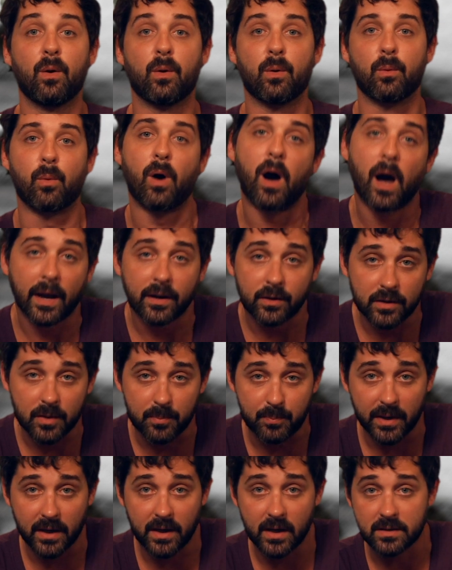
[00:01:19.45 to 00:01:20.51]
why do the
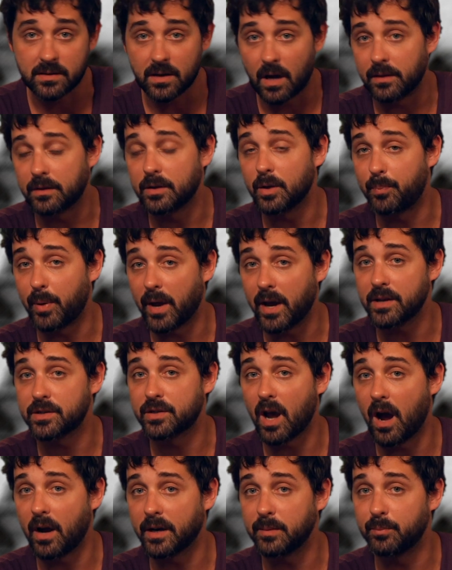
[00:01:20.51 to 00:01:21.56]
bigots on the DuPage
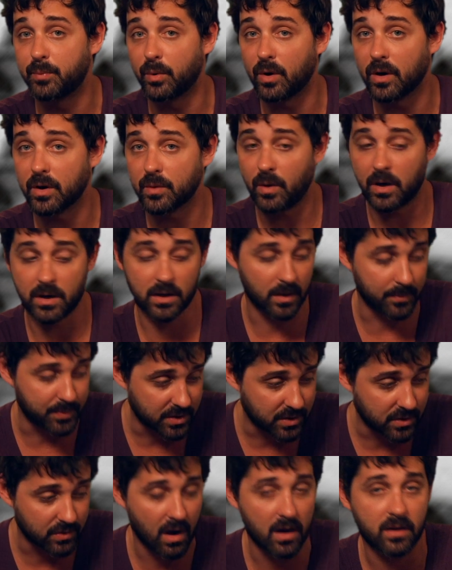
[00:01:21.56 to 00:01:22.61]
County Board want to
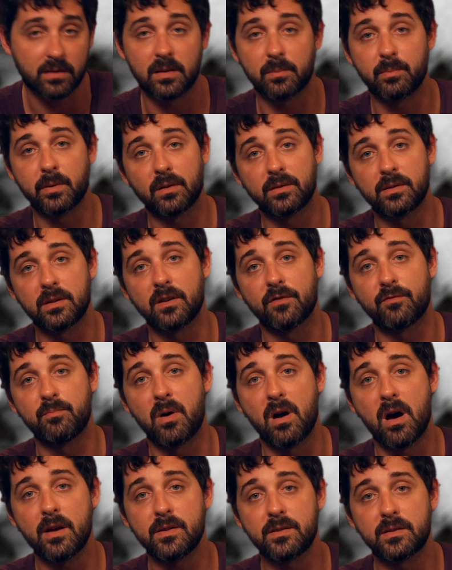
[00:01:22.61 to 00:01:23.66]
obstruct the building of
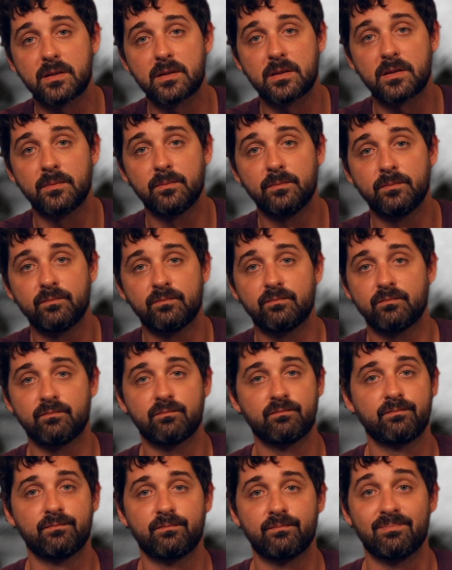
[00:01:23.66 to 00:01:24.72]
mosques?
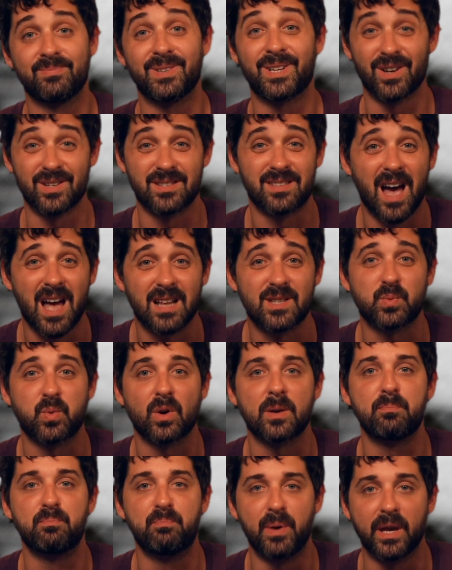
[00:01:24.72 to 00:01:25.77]
Because that's
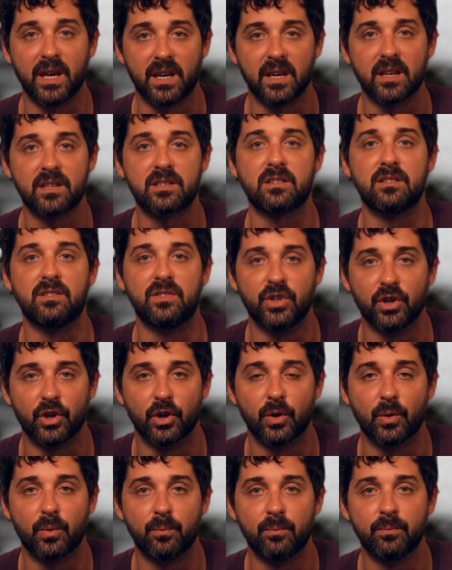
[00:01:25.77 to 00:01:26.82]
what bigots
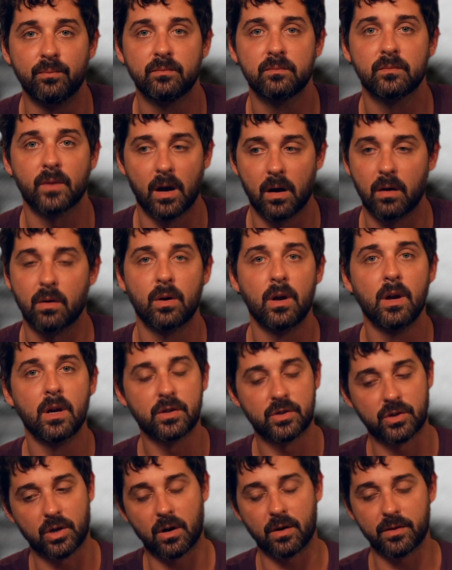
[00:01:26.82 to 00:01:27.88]
do. Oh,
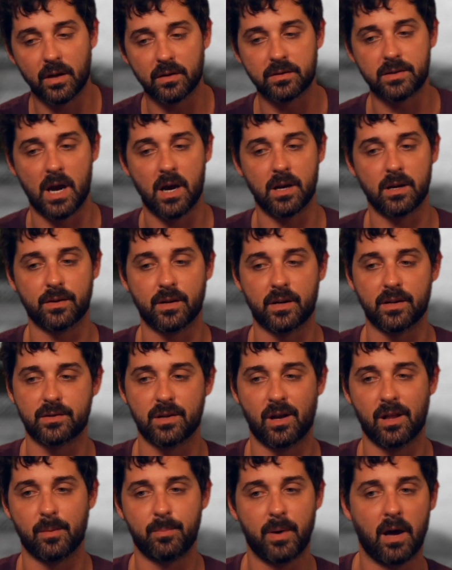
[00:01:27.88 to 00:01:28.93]
sure, they'll tell you that it's
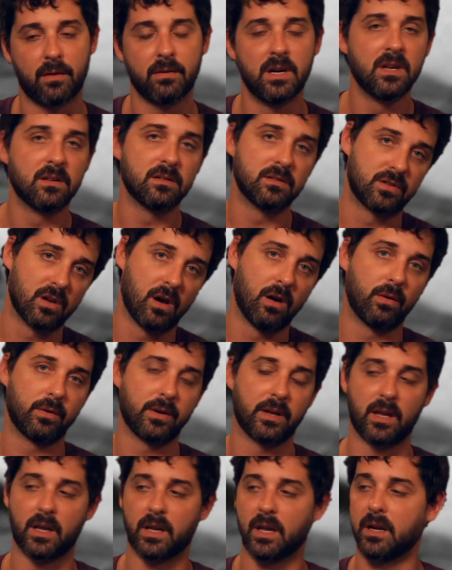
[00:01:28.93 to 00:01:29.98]
all about
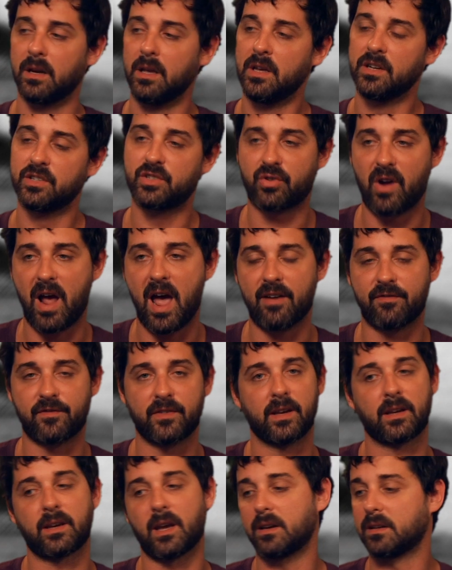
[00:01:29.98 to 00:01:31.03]
zoning and
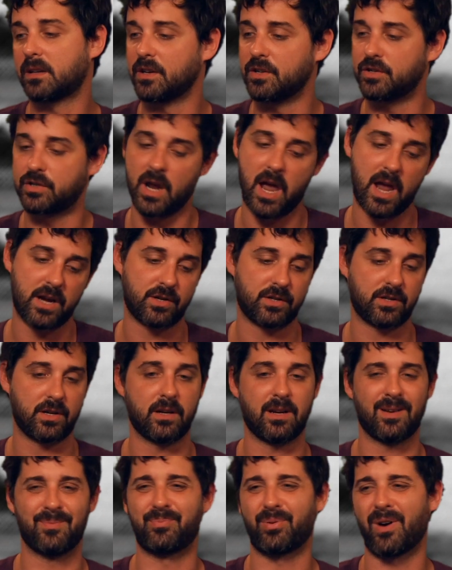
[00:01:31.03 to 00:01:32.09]
traffic and
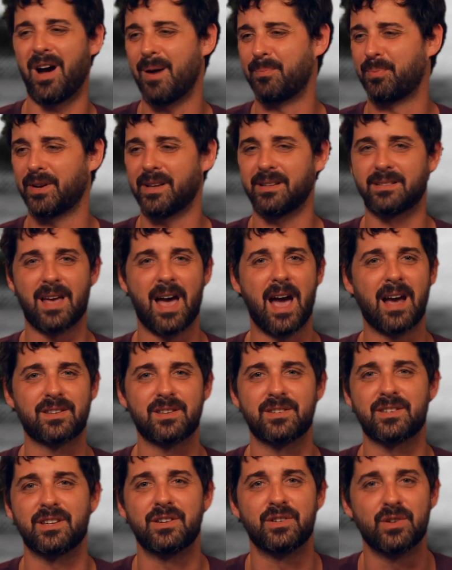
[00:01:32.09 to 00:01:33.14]
congestion and property
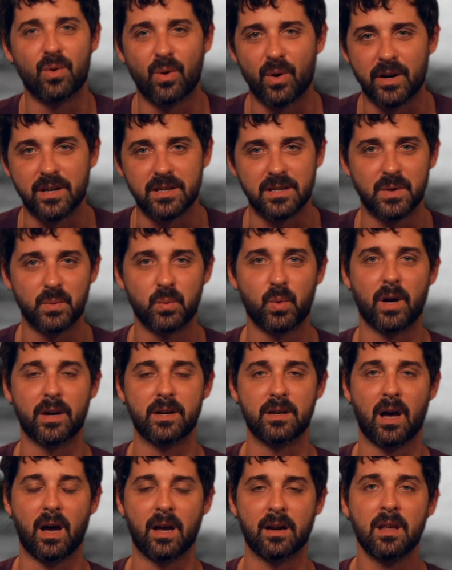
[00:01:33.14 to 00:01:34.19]
taxes and noise and
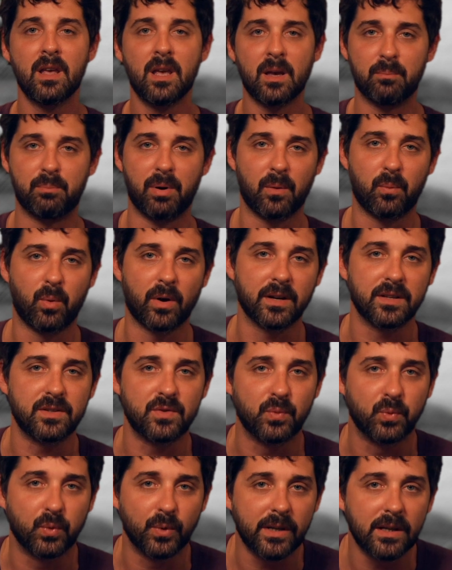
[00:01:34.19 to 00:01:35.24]
whatnot. But what it's
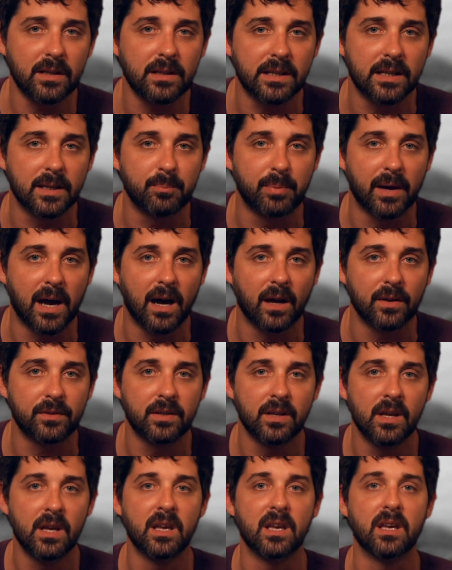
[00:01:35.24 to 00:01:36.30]
really about
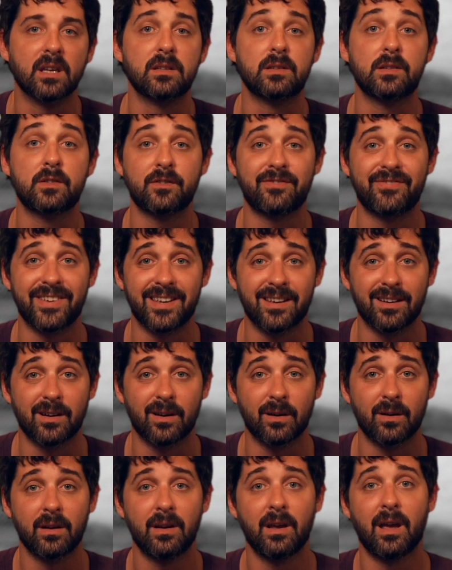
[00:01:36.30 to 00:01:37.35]
is
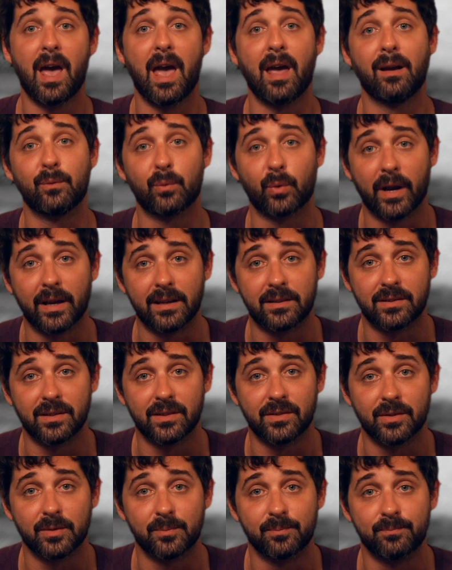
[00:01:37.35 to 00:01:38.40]
fear and
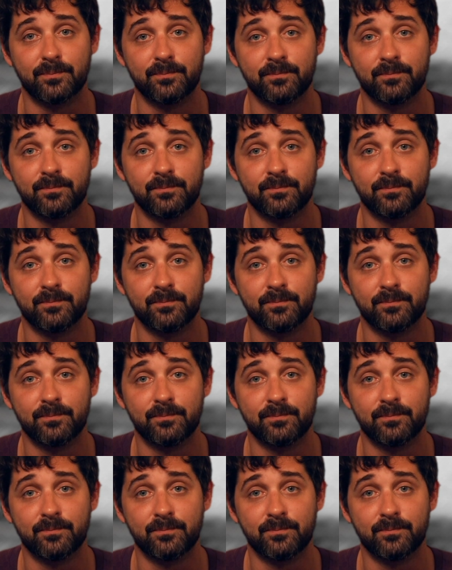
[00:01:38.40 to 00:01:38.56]
racism.